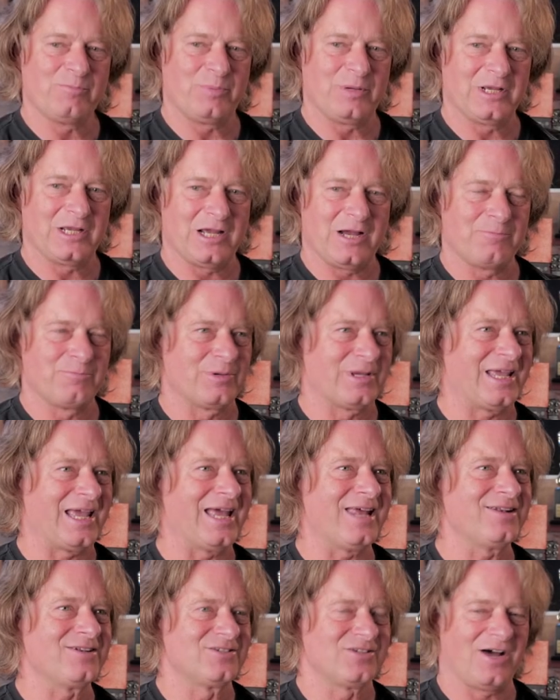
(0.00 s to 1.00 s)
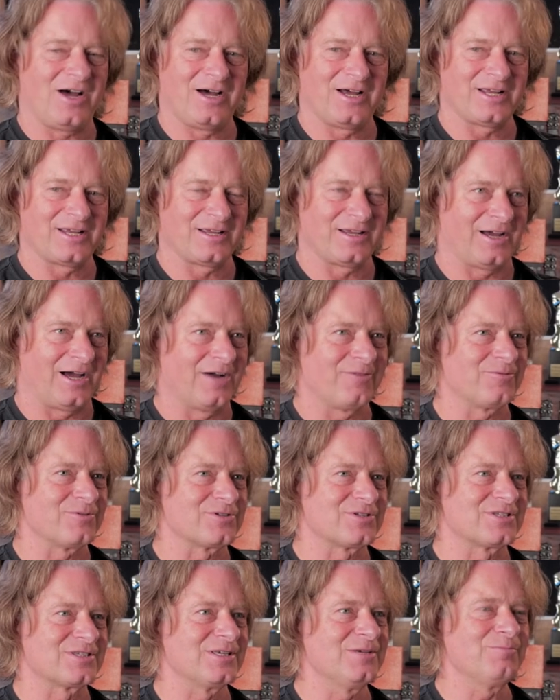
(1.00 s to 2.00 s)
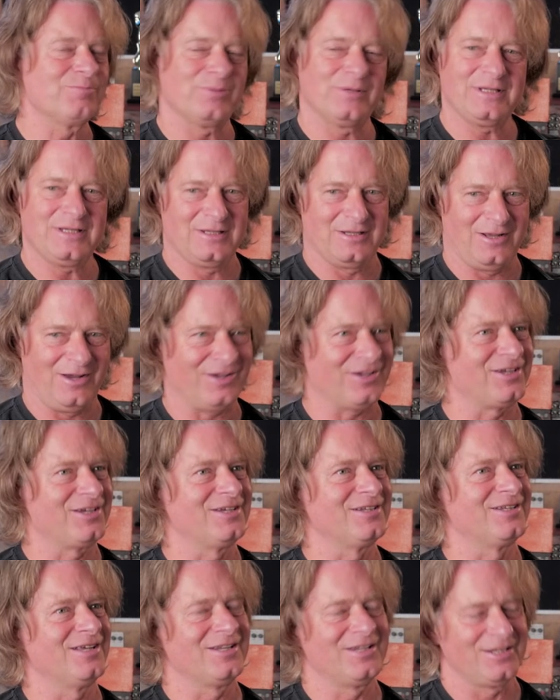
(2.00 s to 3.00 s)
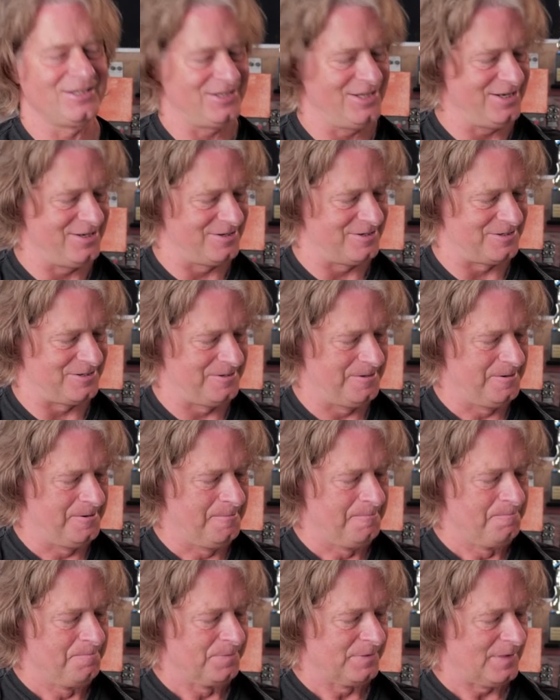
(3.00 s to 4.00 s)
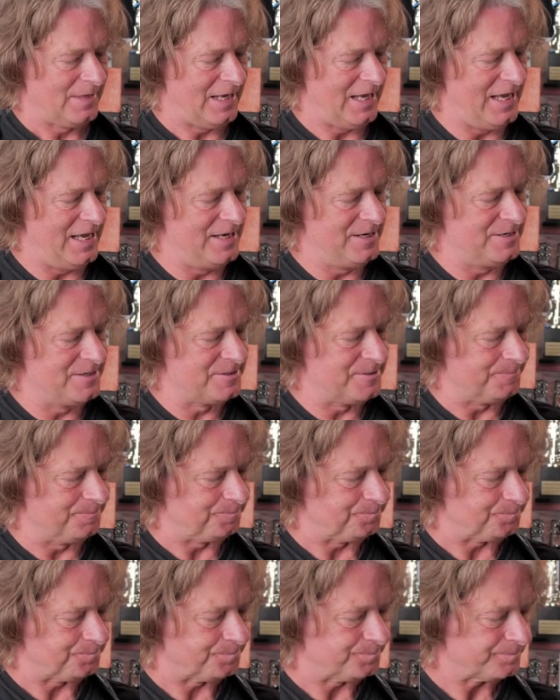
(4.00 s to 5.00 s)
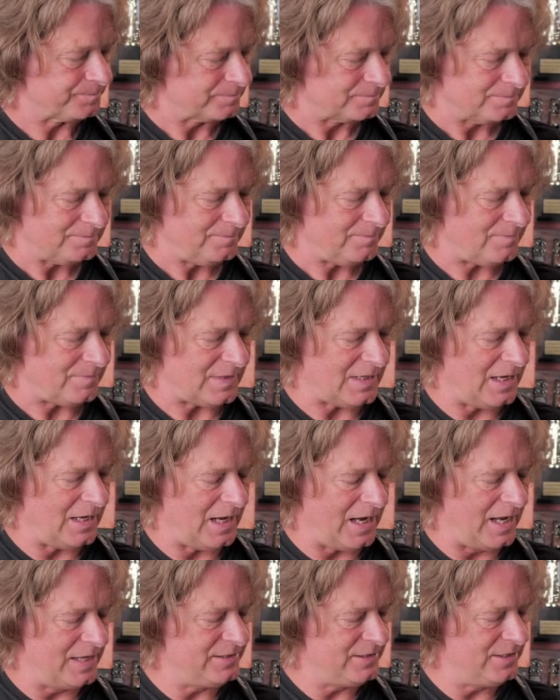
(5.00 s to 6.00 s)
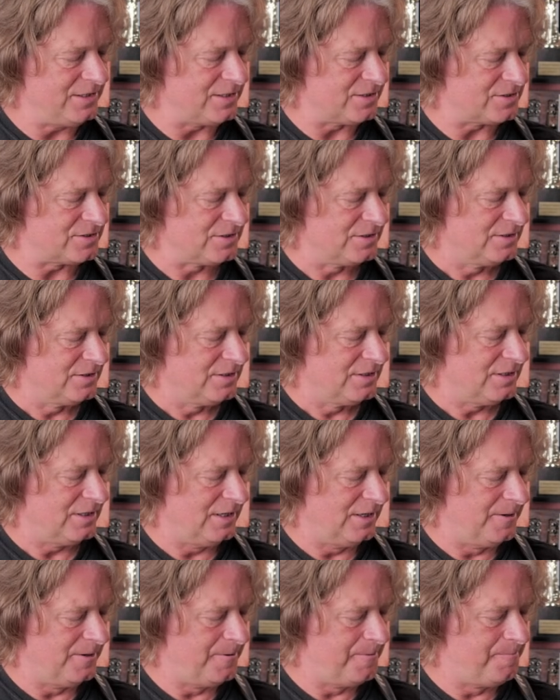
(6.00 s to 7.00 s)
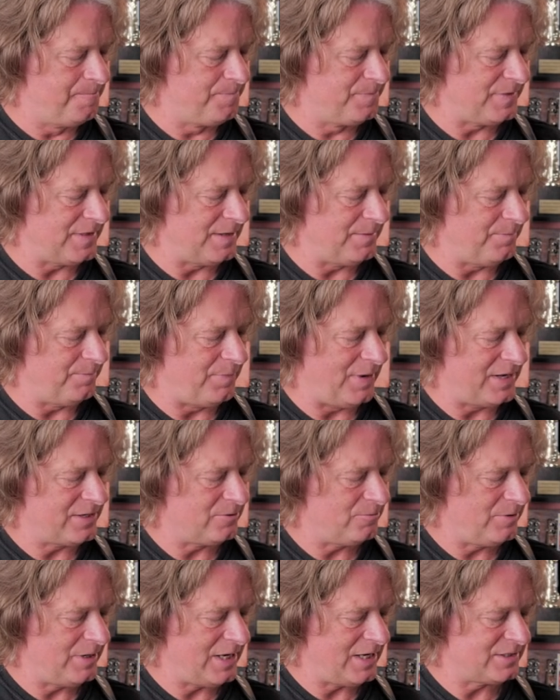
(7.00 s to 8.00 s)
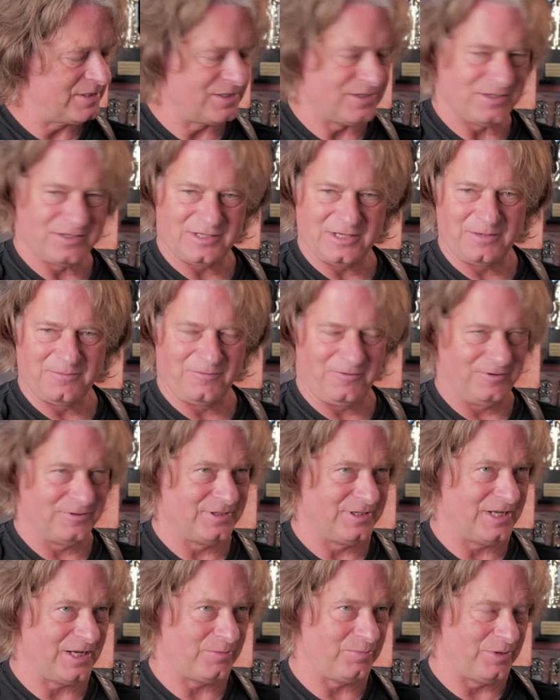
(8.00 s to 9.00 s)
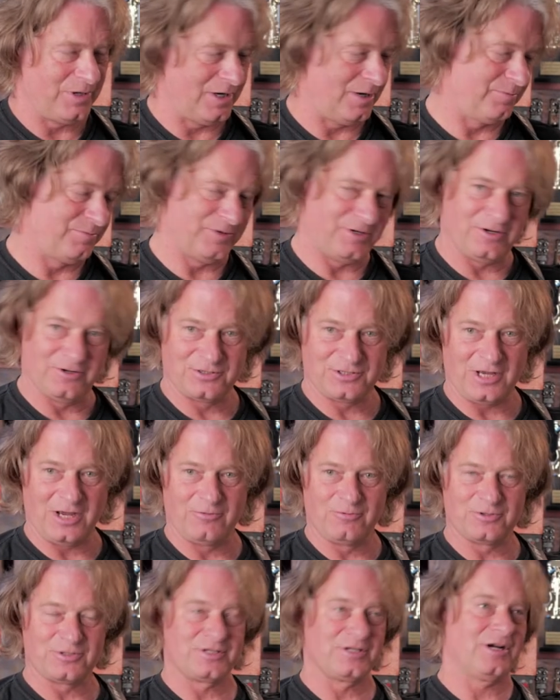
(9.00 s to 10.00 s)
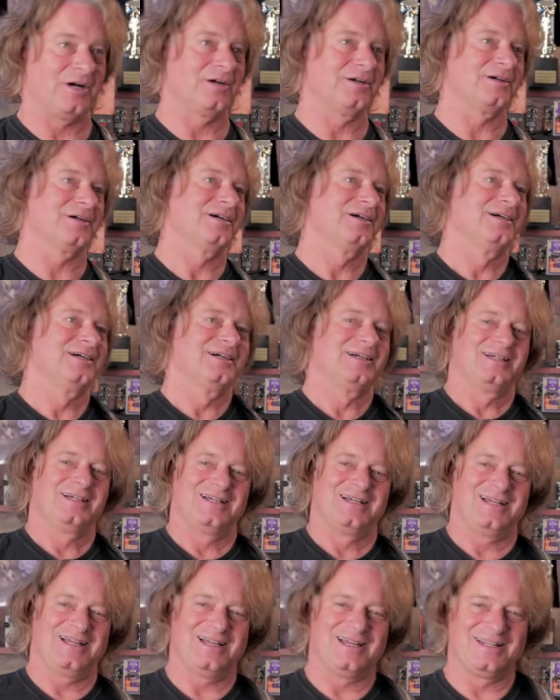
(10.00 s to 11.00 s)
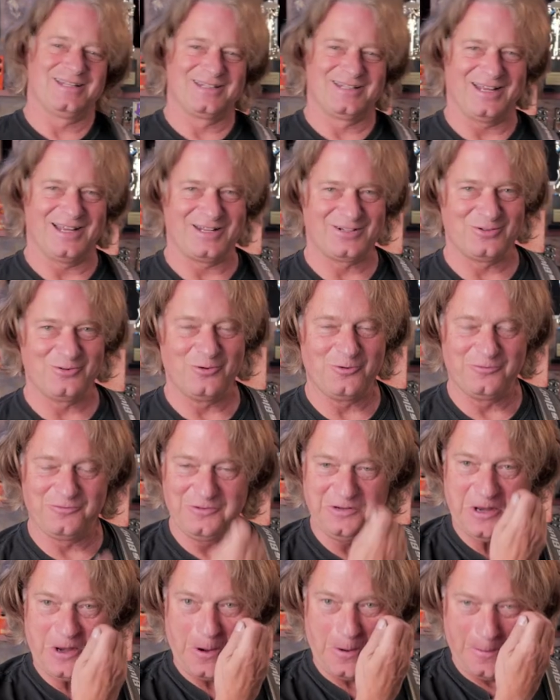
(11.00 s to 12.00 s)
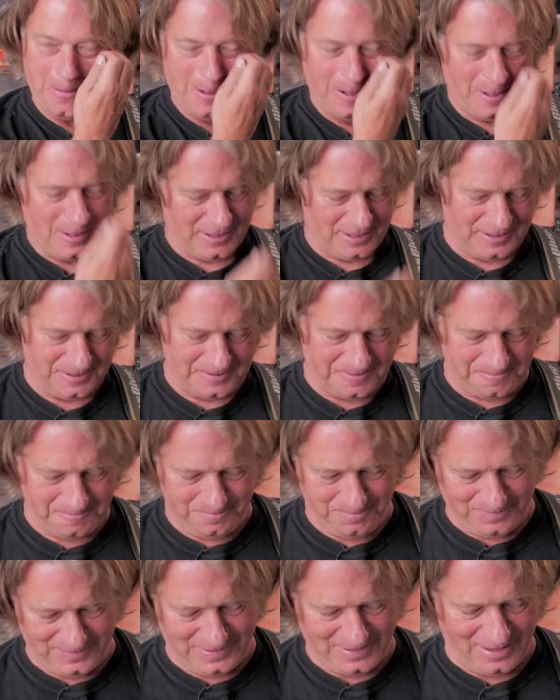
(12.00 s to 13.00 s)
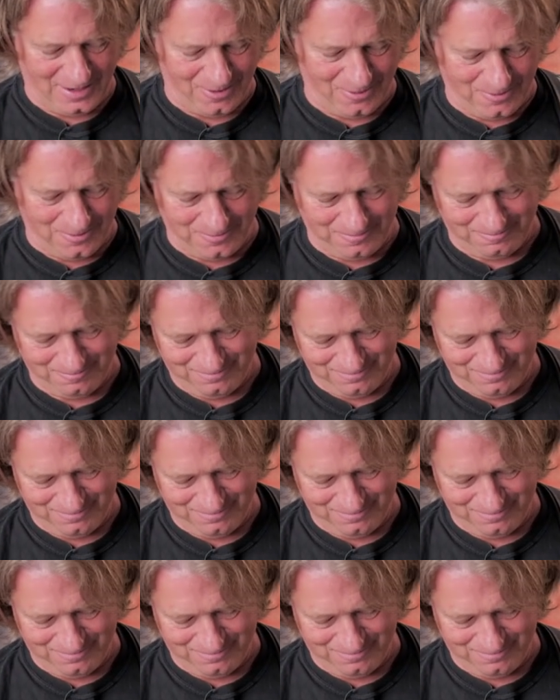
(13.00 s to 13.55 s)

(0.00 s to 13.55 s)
pickup can die. I was simply lucky that it didn't. And I did it. By the way, I did the same for the neck pickup because I was young and had no fear. Now,